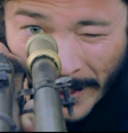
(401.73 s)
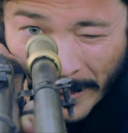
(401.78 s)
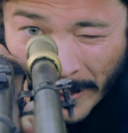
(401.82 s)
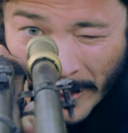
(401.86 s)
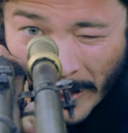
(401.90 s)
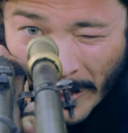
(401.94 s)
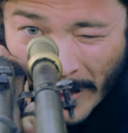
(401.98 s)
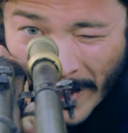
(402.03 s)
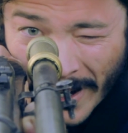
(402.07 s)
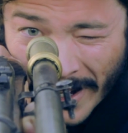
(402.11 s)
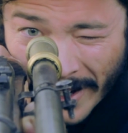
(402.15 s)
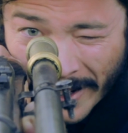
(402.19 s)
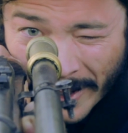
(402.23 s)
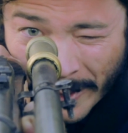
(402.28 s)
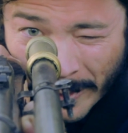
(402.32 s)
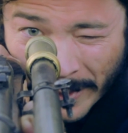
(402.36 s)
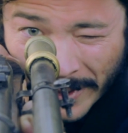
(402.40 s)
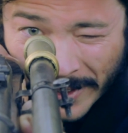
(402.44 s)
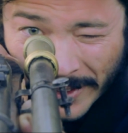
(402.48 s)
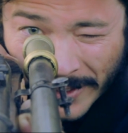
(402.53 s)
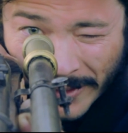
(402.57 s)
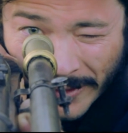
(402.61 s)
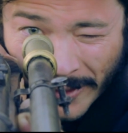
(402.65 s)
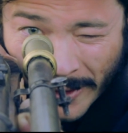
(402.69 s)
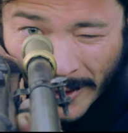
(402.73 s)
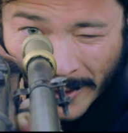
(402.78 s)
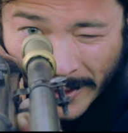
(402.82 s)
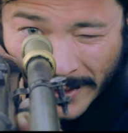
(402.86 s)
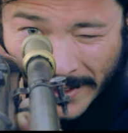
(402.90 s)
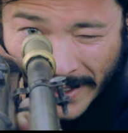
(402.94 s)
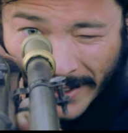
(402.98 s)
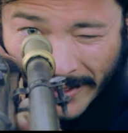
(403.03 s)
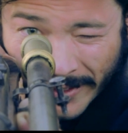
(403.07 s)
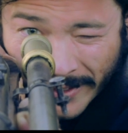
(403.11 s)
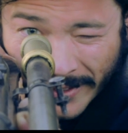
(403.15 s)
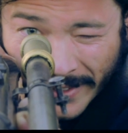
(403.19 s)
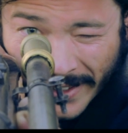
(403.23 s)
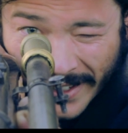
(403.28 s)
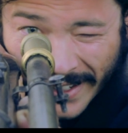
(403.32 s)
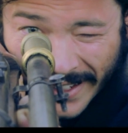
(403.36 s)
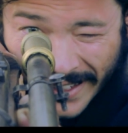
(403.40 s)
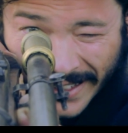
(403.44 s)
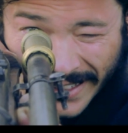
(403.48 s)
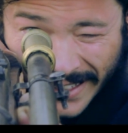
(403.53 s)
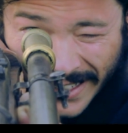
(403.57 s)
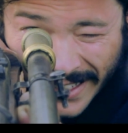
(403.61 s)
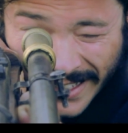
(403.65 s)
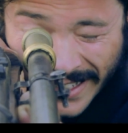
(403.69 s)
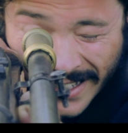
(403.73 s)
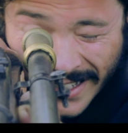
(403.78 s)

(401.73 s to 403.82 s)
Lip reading: up to Ohio with his folks after that.